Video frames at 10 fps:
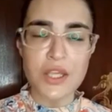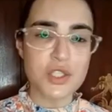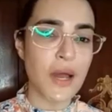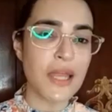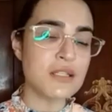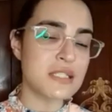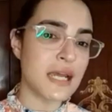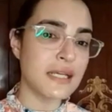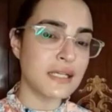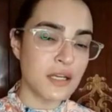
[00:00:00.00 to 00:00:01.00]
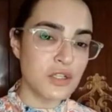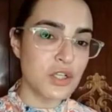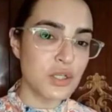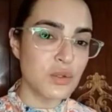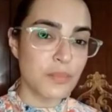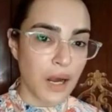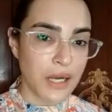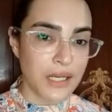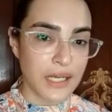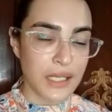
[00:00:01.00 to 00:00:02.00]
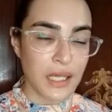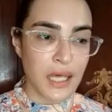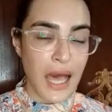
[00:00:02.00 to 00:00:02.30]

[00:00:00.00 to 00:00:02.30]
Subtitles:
So I instead continued modeling.